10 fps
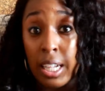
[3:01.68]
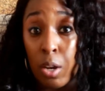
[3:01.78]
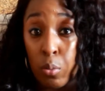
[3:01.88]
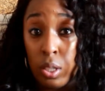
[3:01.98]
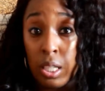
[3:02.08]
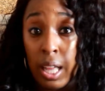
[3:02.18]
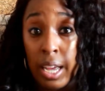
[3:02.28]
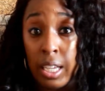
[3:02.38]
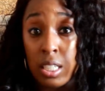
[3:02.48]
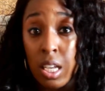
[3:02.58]
and I really
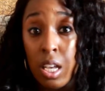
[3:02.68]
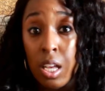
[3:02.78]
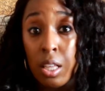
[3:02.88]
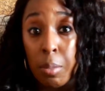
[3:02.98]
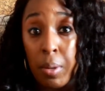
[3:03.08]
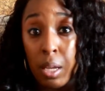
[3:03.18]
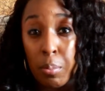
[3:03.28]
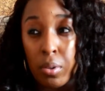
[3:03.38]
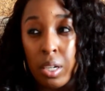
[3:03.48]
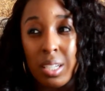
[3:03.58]
liked the
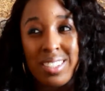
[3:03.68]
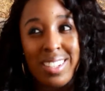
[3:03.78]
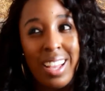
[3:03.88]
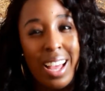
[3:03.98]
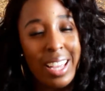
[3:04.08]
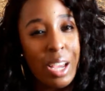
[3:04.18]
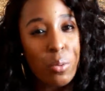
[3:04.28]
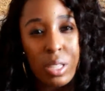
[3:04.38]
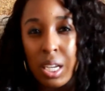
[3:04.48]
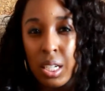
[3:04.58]
Pink Print. I
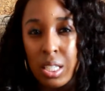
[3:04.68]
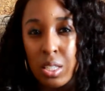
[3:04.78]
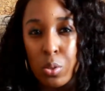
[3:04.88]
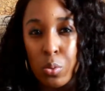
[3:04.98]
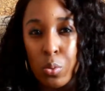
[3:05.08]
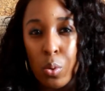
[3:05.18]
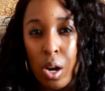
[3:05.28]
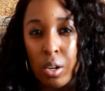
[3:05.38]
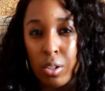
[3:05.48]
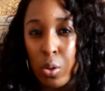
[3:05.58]
can't really get into
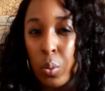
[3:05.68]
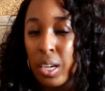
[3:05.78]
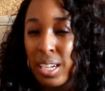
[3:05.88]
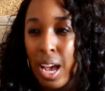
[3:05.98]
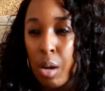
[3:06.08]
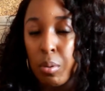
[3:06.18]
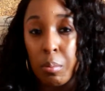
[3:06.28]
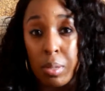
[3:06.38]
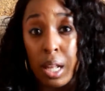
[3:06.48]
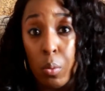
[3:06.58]
her Queen
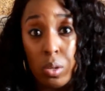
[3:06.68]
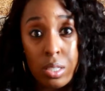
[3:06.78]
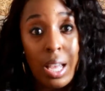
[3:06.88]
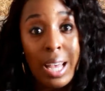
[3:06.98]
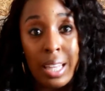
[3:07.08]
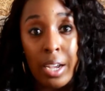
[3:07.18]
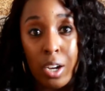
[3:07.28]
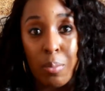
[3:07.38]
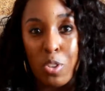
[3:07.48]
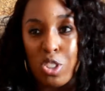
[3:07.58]
album, but I will say I like
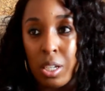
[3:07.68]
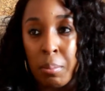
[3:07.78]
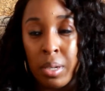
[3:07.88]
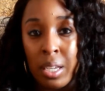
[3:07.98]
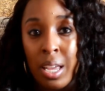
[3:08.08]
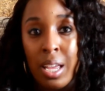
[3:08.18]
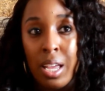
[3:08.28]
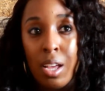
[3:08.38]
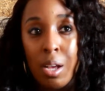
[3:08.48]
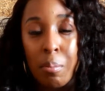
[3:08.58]
her music. But
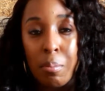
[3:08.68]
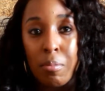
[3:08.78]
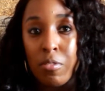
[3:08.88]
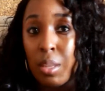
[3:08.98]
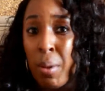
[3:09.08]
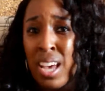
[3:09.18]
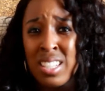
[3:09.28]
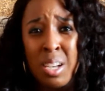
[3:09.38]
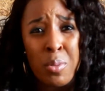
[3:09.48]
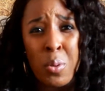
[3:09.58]
the
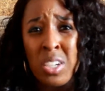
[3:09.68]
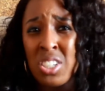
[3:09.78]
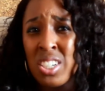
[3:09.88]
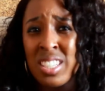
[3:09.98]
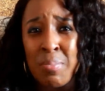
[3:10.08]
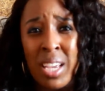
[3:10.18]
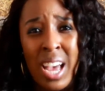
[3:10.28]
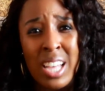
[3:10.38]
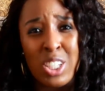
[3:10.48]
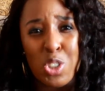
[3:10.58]
past couple weeks she just been
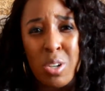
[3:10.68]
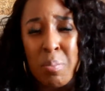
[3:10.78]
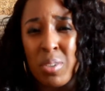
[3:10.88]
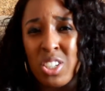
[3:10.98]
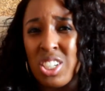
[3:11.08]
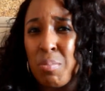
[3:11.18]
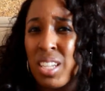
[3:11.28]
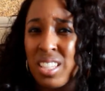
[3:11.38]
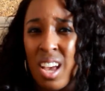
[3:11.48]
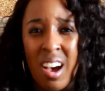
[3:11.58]
kind of tripping. She
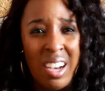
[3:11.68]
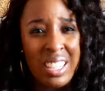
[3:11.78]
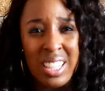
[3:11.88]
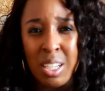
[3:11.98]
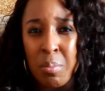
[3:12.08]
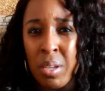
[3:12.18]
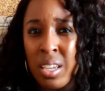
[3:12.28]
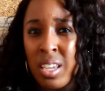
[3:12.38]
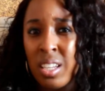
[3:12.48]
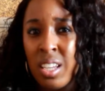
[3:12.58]
been talking a little
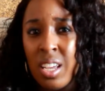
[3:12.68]
bit